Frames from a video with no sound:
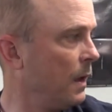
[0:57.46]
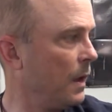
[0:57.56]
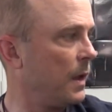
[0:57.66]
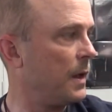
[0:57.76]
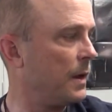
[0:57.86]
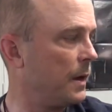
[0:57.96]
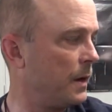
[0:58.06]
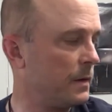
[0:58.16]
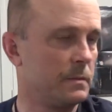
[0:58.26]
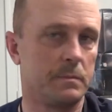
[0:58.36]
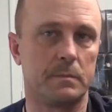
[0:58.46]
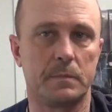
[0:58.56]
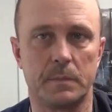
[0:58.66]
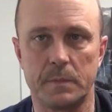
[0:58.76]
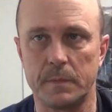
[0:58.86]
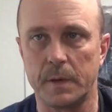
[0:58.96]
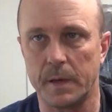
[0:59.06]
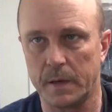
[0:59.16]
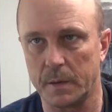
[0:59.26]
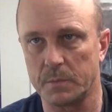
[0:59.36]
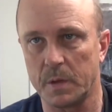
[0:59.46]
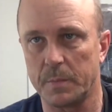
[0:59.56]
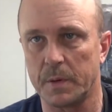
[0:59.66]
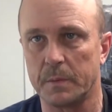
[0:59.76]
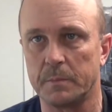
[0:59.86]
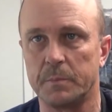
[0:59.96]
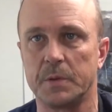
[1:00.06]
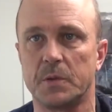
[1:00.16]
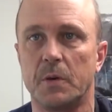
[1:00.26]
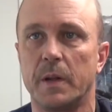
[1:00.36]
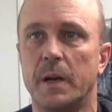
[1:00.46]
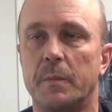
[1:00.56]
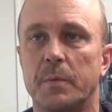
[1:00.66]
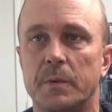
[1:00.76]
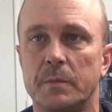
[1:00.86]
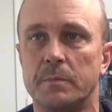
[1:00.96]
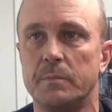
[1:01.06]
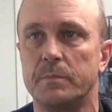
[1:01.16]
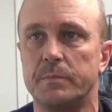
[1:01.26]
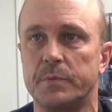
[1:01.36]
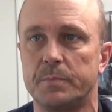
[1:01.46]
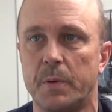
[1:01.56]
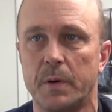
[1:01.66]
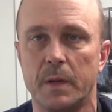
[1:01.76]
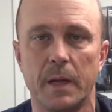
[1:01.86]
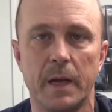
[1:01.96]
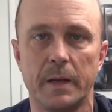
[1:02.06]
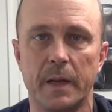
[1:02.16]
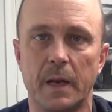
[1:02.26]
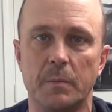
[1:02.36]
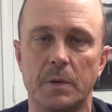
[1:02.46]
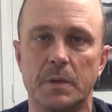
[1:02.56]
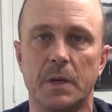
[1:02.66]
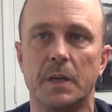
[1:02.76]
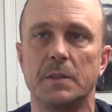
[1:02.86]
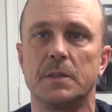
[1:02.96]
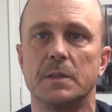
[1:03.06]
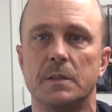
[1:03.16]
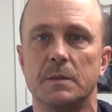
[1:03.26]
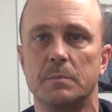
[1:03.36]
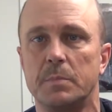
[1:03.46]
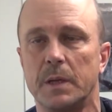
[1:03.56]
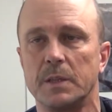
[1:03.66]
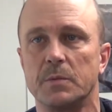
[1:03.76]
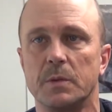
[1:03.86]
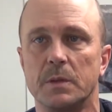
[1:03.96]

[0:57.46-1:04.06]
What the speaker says: And he comes up here and puts all that up on part of the layout that hadn't been touched and plays with